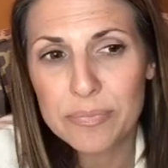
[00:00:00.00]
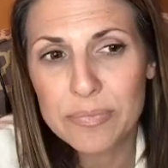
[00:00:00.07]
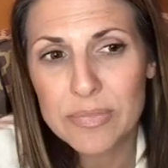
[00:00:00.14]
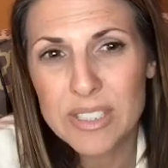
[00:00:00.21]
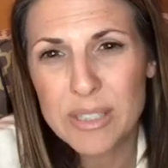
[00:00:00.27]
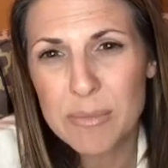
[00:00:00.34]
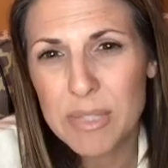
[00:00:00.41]

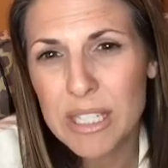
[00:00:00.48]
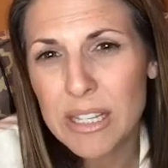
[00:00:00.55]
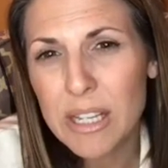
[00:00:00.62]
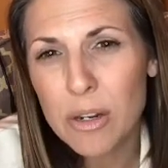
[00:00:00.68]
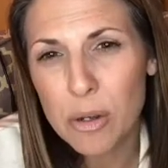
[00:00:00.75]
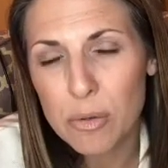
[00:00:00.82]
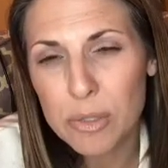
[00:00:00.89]
something that
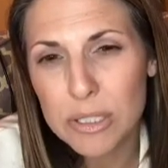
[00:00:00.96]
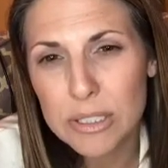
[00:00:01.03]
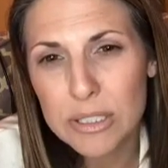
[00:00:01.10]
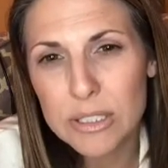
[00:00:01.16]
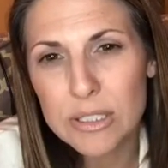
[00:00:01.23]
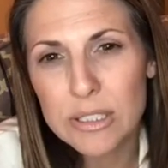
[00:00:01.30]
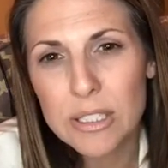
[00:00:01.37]

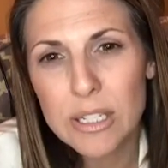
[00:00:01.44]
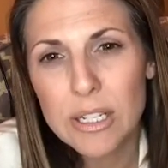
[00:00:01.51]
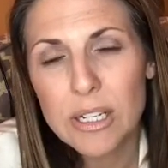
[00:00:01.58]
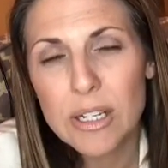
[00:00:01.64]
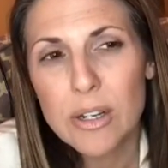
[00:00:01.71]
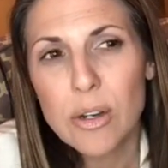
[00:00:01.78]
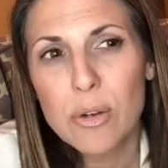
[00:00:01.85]
always
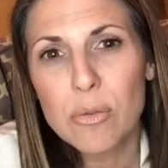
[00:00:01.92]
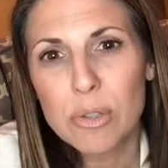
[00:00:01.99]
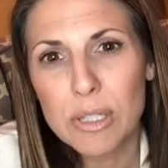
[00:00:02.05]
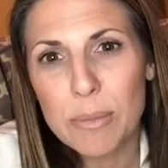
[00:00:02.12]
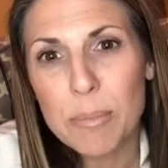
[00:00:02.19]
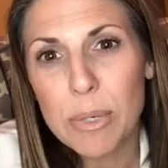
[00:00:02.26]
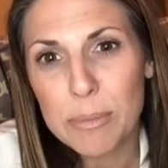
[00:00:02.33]
really
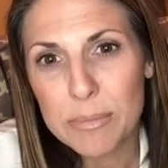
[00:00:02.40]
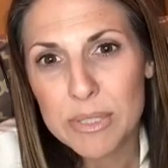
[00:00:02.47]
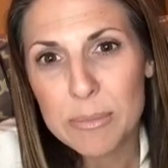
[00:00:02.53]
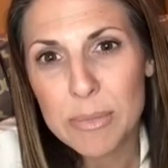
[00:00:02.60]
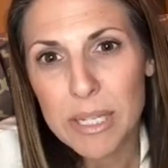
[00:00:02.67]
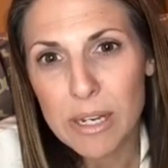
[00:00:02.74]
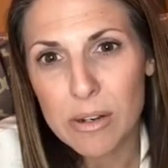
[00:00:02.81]
bums
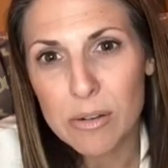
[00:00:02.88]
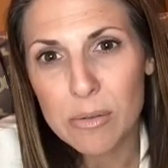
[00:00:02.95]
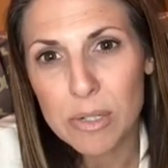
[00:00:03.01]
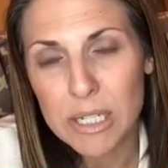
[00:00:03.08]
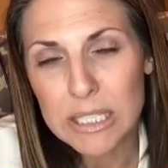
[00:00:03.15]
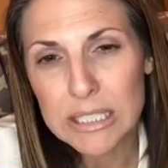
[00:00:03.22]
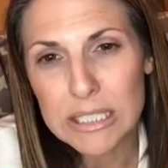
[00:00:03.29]
me out when
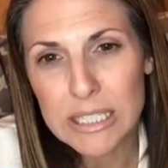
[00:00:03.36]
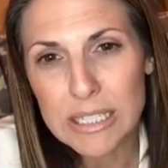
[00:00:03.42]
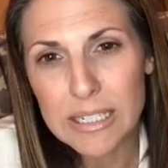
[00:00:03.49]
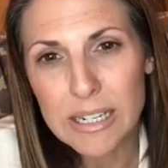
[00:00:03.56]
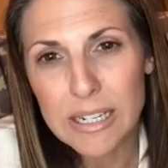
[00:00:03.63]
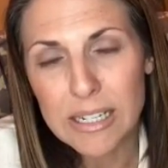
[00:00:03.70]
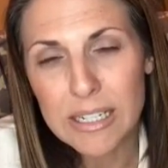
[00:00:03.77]
I see it, and
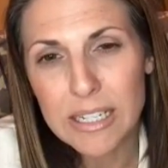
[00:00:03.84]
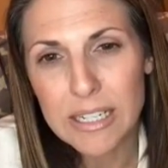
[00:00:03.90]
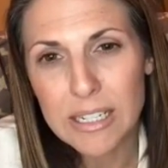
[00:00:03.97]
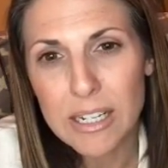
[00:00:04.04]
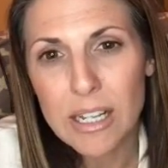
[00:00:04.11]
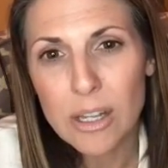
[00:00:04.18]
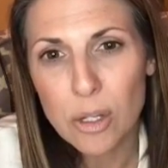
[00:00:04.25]
I get
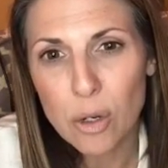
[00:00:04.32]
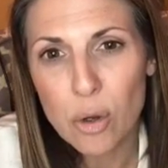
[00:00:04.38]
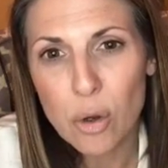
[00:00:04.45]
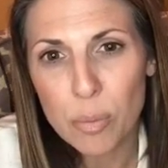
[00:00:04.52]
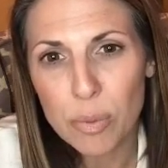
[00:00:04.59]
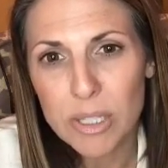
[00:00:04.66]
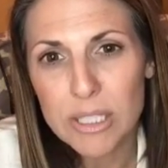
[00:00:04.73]
a little
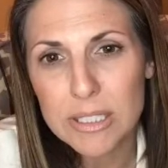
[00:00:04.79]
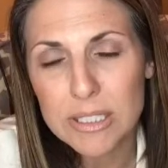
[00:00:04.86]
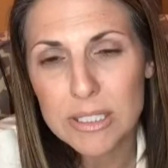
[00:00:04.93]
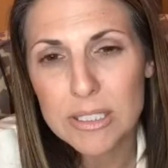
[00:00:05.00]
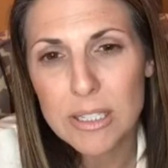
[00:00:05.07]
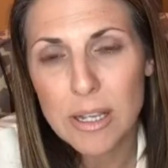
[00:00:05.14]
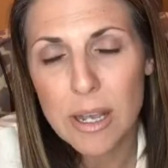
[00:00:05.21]
hopeless,
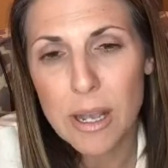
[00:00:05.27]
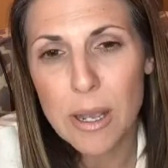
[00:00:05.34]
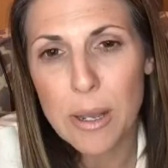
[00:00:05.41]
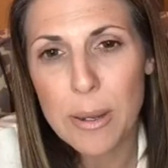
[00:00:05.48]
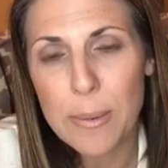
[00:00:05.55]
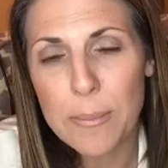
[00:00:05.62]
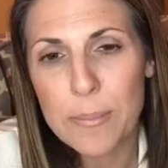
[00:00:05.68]

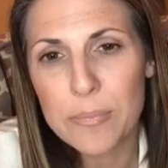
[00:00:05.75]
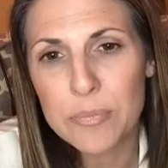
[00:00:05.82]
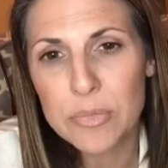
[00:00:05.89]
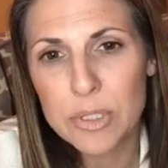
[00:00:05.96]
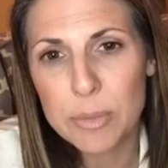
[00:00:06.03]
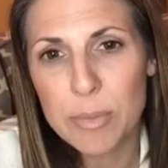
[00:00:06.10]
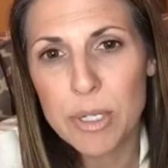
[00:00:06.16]

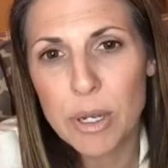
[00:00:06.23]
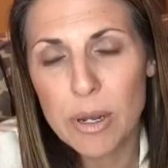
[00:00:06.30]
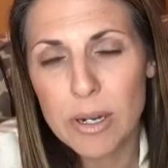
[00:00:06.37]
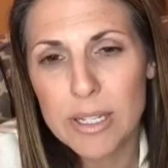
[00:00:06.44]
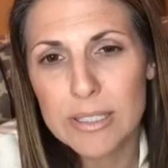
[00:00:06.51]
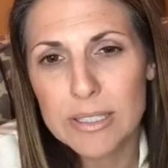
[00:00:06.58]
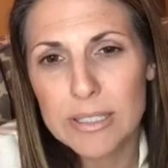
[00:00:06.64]
to be
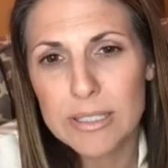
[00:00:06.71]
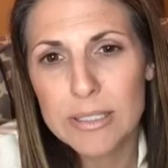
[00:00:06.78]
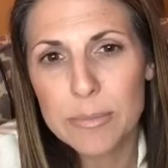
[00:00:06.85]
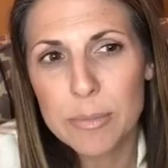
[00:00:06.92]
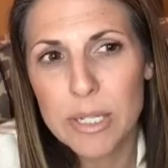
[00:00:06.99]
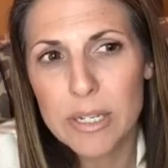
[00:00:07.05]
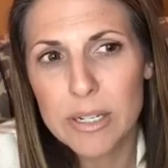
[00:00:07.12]
honest,
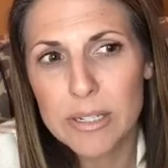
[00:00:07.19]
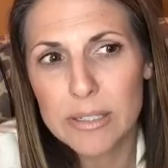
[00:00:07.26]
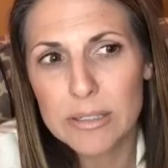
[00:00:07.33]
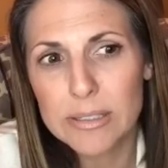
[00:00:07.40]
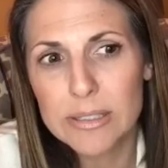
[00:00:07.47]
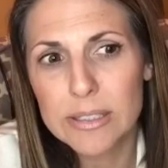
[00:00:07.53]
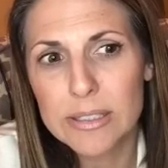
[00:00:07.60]
because
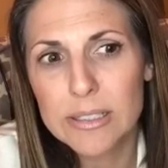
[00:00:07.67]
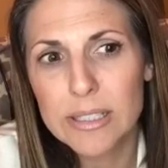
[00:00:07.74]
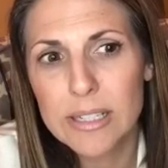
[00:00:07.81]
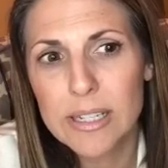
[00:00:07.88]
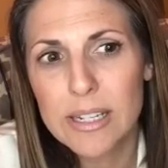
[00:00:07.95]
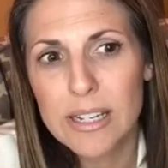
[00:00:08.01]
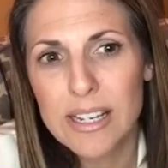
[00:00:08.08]

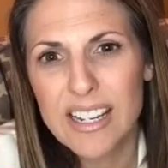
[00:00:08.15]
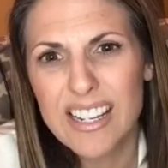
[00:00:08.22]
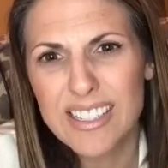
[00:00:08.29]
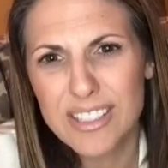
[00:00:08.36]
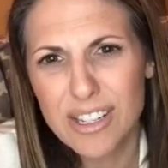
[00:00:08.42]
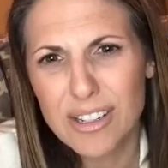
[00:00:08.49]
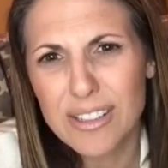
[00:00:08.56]
it's
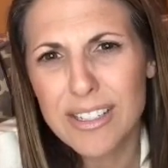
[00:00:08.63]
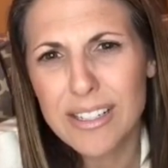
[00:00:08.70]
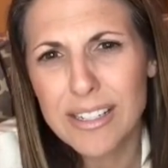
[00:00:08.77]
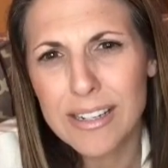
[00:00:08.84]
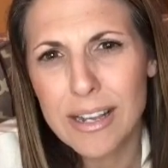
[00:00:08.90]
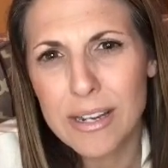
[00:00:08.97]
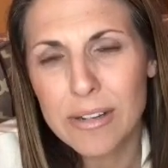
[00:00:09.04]
hard to get
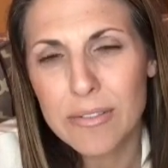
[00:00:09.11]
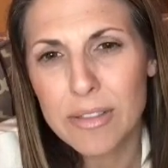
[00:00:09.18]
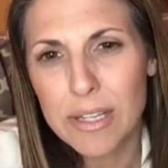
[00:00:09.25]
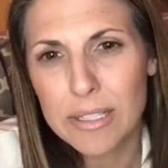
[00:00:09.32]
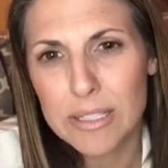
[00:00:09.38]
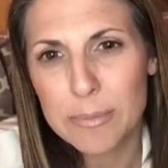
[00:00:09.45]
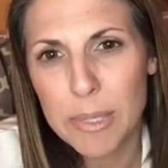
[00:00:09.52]
out of that
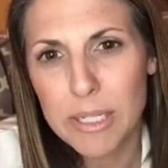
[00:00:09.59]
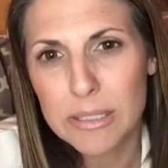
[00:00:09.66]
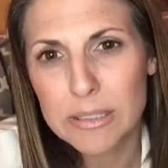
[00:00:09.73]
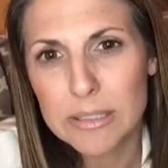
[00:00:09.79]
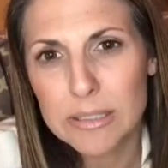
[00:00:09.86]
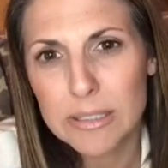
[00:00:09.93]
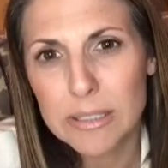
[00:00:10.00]
space.
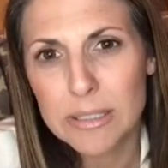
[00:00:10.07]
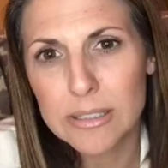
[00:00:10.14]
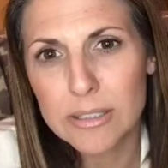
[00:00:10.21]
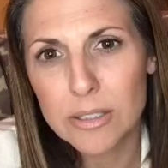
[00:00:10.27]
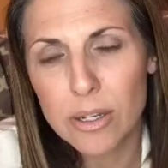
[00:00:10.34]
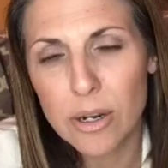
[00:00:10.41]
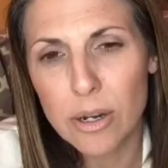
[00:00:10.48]
It's
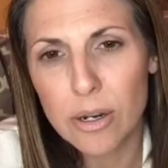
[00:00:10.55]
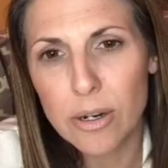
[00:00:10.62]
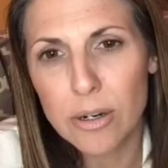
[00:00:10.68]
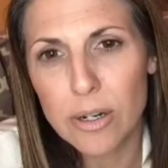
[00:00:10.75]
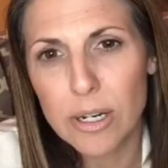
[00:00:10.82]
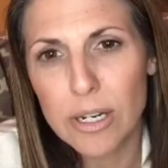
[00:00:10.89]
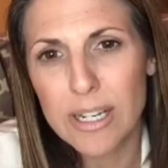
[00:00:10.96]

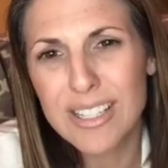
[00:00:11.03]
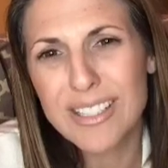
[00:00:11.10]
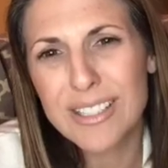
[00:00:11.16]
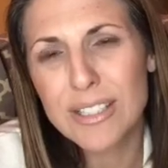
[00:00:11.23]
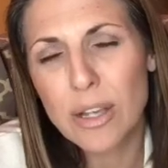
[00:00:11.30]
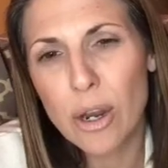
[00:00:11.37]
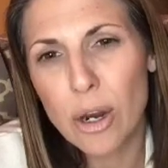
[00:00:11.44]
hard, and
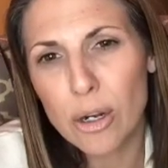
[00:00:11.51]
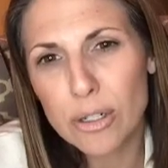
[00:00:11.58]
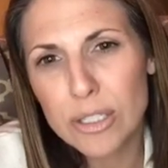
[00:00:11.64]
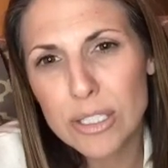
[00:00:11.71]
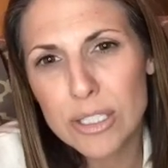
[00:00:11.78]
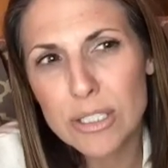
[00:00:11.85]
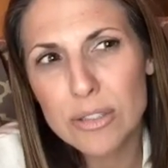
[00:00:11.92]

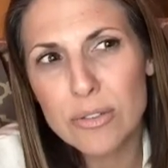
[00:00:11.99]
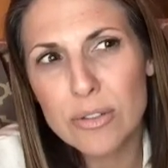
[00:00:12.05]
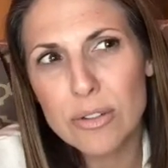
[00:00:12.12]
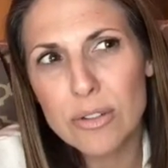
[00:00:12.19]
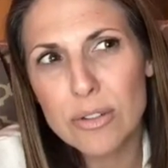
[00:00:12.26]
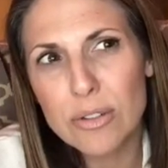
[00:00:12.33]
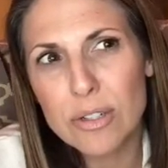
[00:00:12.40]

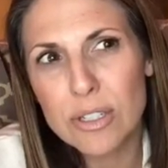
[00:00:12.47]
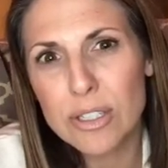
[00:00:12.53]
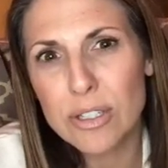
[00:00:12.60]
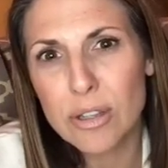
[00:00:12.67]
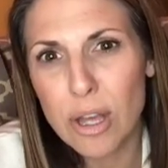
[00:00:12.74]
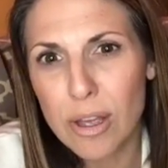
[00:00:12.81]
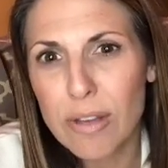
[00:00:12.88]
it's a
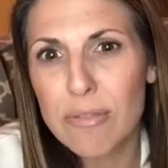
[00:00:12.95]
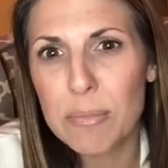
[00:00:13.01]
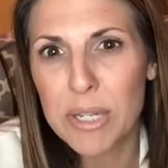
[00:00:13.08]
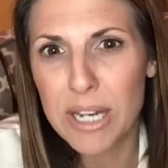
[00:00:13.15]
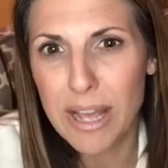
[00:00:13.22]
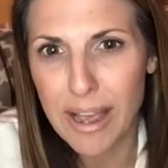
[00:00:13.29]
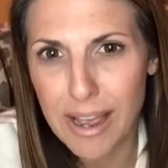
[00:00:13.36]
lot of me to
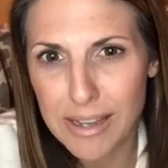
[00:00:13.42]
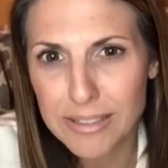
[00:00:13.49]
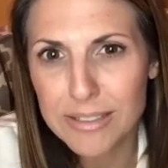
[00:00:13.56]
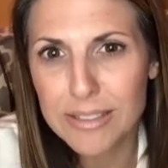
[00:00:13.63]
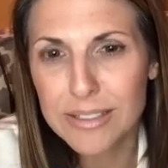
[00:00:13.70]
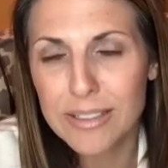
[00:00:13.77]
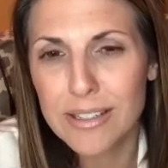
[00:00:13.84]

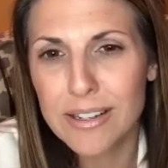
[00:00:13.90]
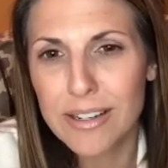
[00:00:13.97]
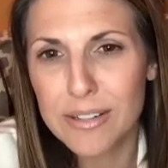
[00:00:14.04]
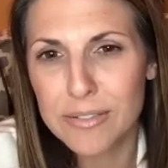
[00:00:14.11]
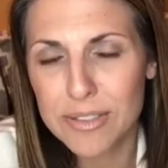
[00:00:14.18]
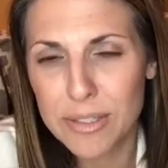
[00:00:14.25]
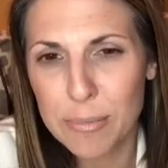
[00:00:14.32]
ask of
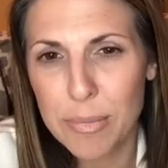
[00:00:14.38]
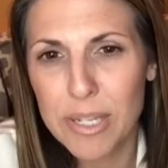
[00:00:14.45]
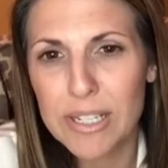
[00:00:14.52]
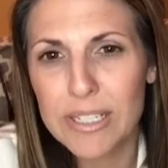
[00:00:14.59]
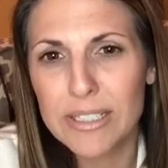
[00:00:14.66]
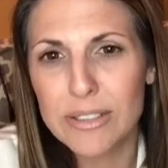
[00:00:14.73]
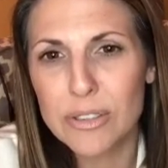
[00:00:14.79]

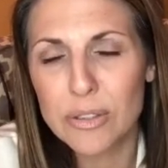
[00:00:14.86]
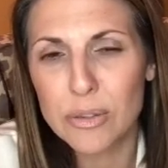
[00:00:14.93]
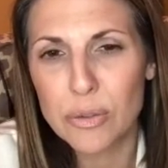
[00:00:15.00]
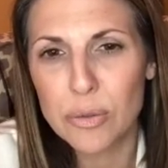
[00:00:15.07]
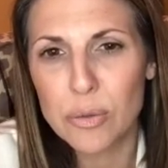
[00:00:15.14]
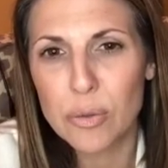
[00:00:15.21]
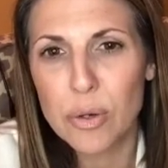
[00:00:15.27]
somebody to